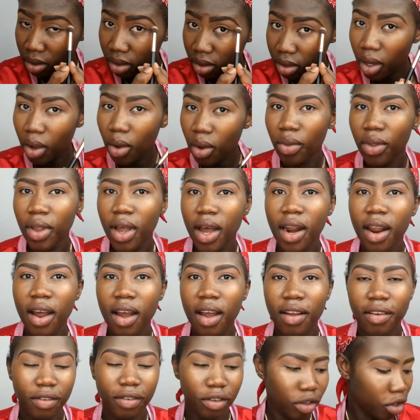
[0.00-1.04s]
So now that
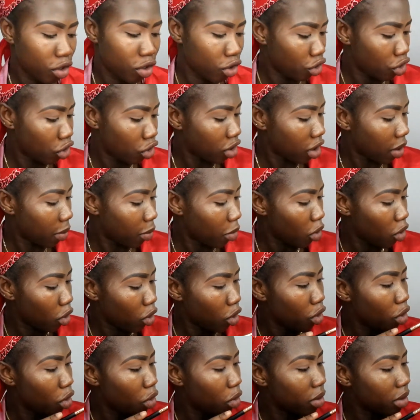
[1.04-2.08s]
I have transition, I'm
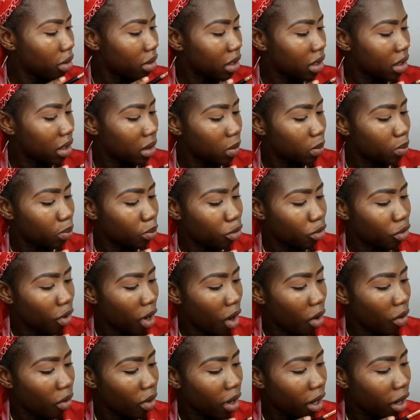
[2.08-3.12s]
gonna use this
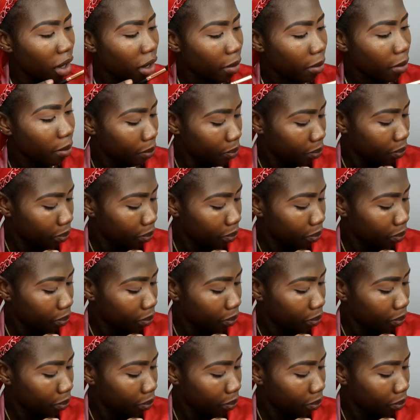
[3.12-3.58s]
brown here.